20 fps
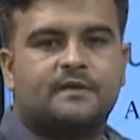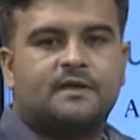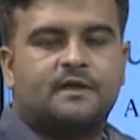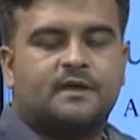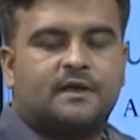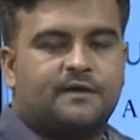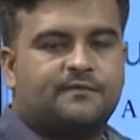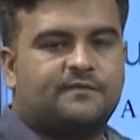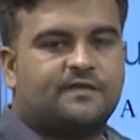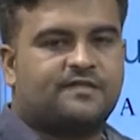
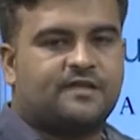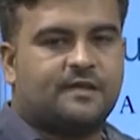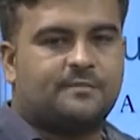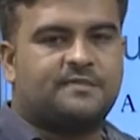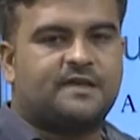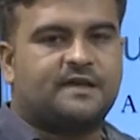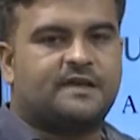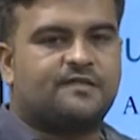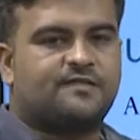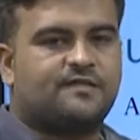If the
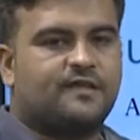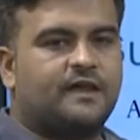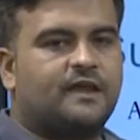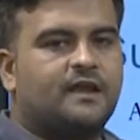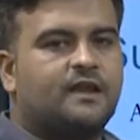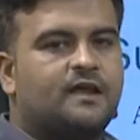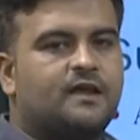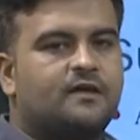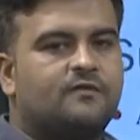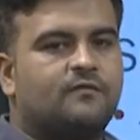subject is
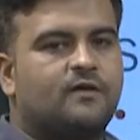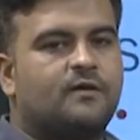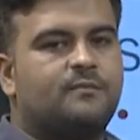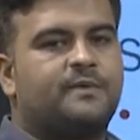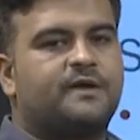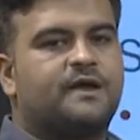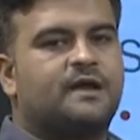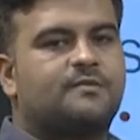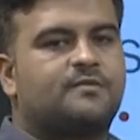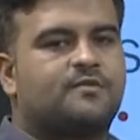singular, verb
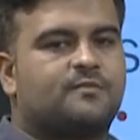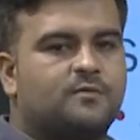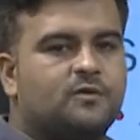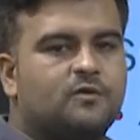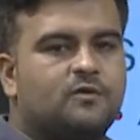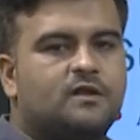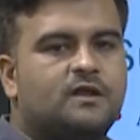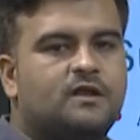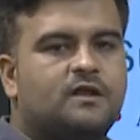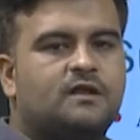becomes
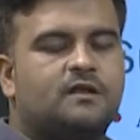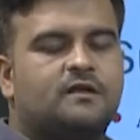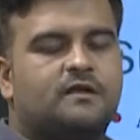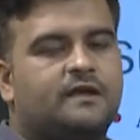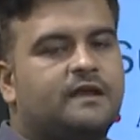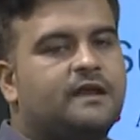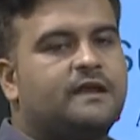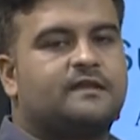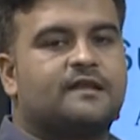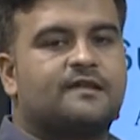plural,
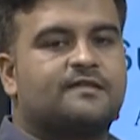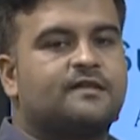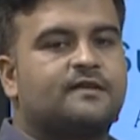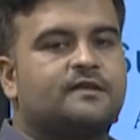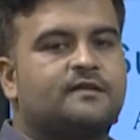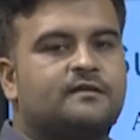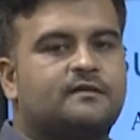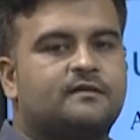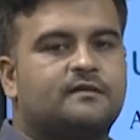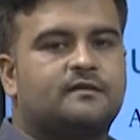it
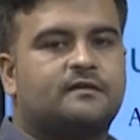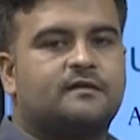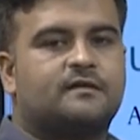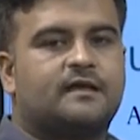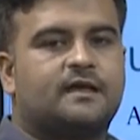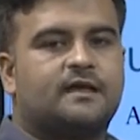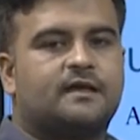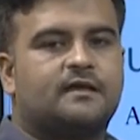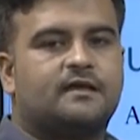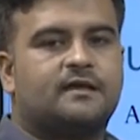doesn't
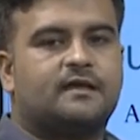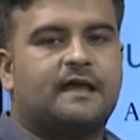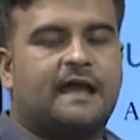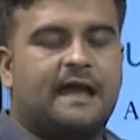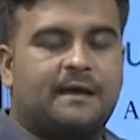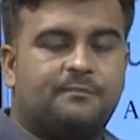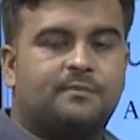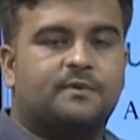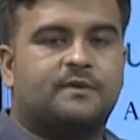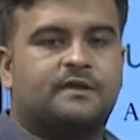
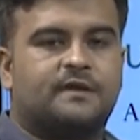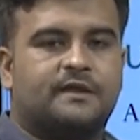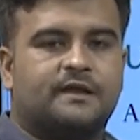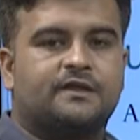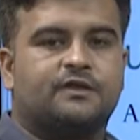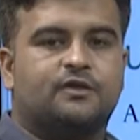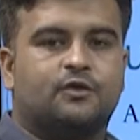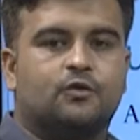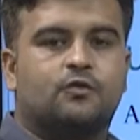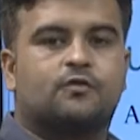happen
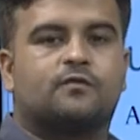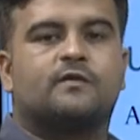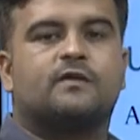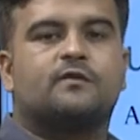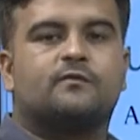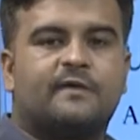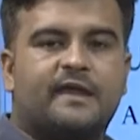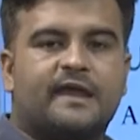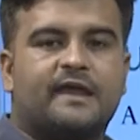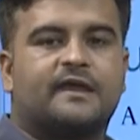in usual
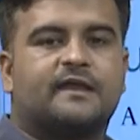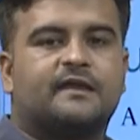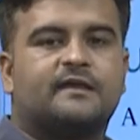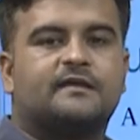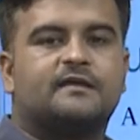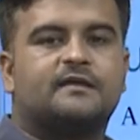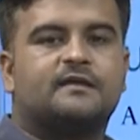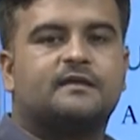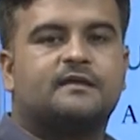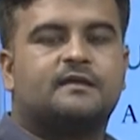way.
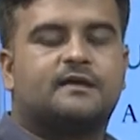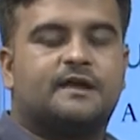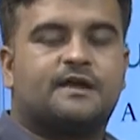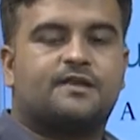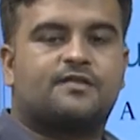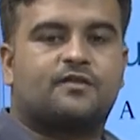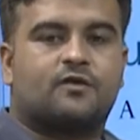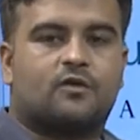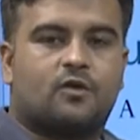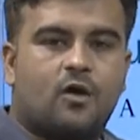
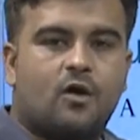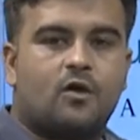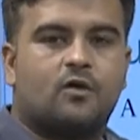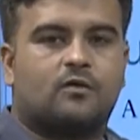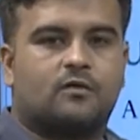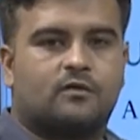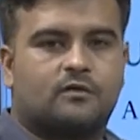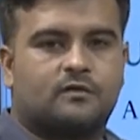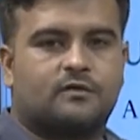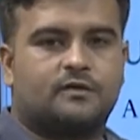It's a
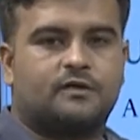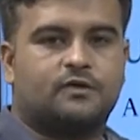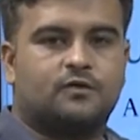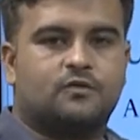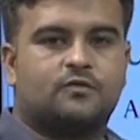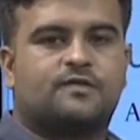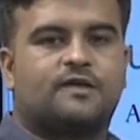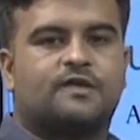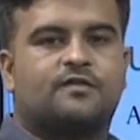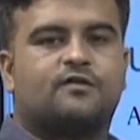wrong
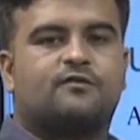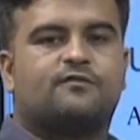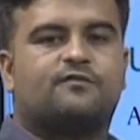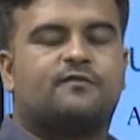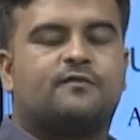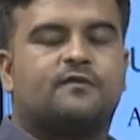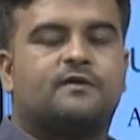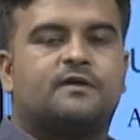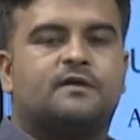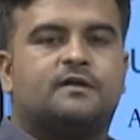usage
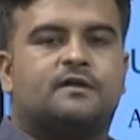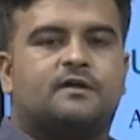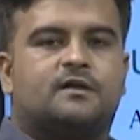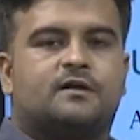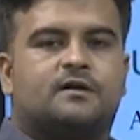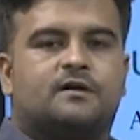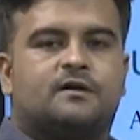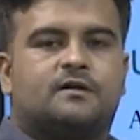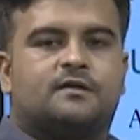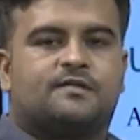of
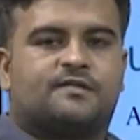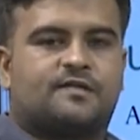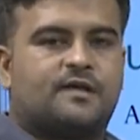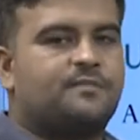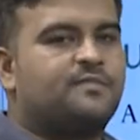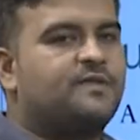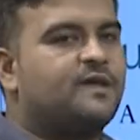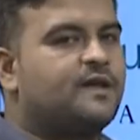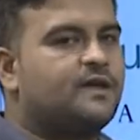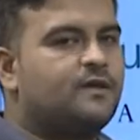
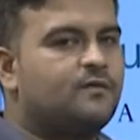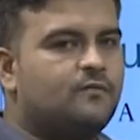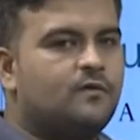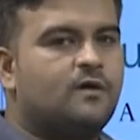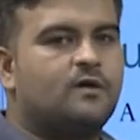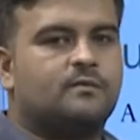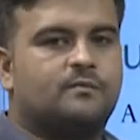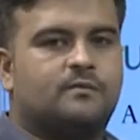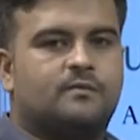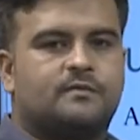subject and
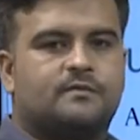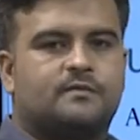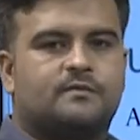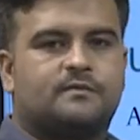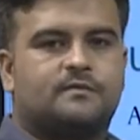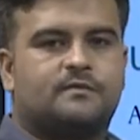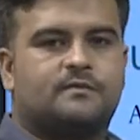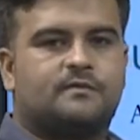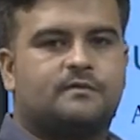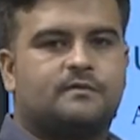verb.
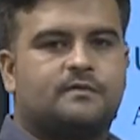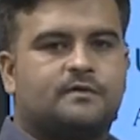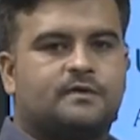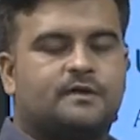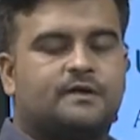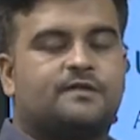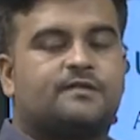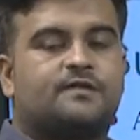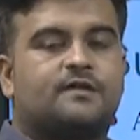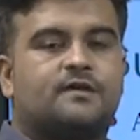
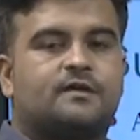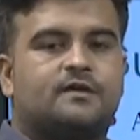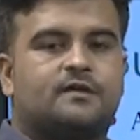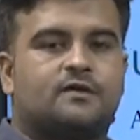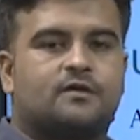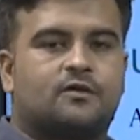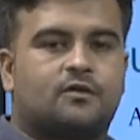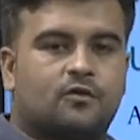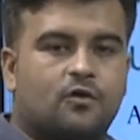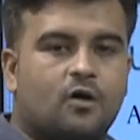It's a
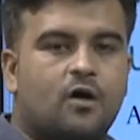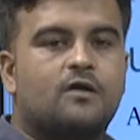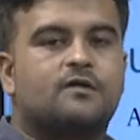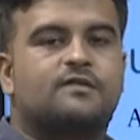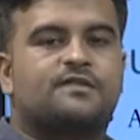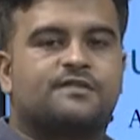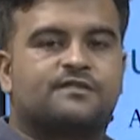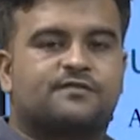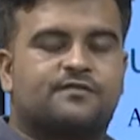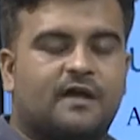wrong
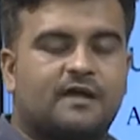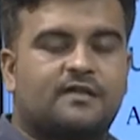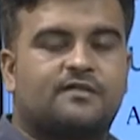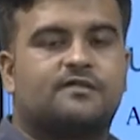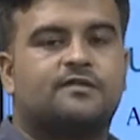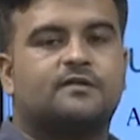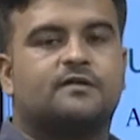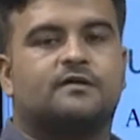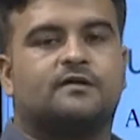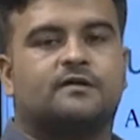
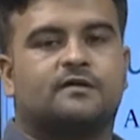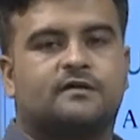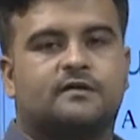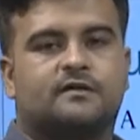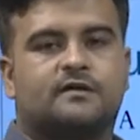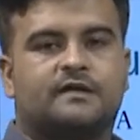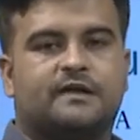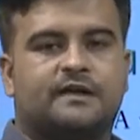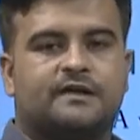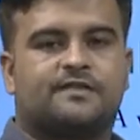structure
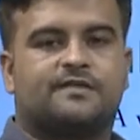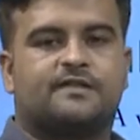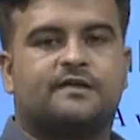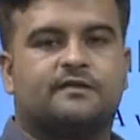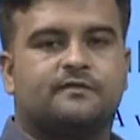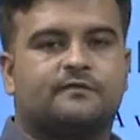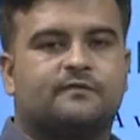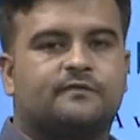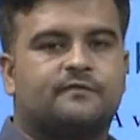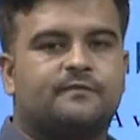
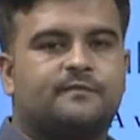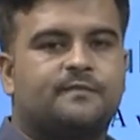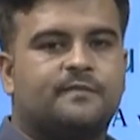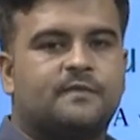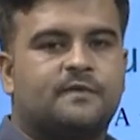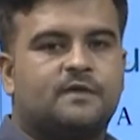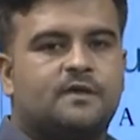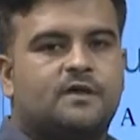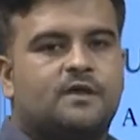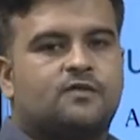itself.
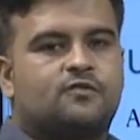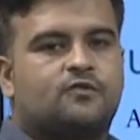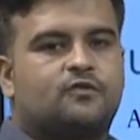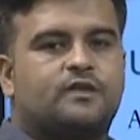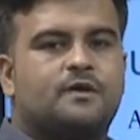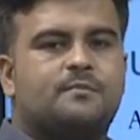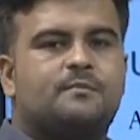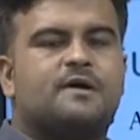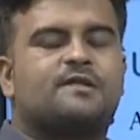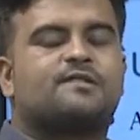So
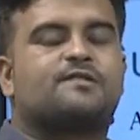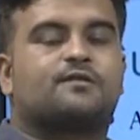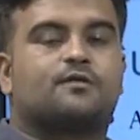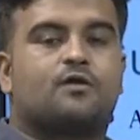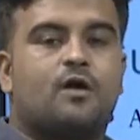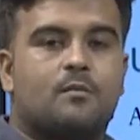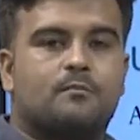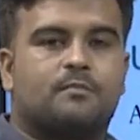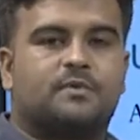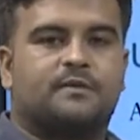they must
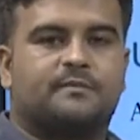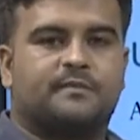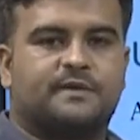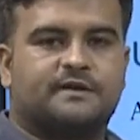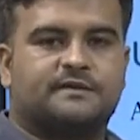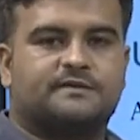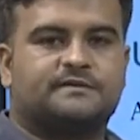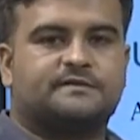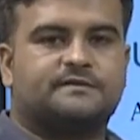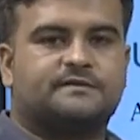
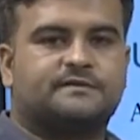complement.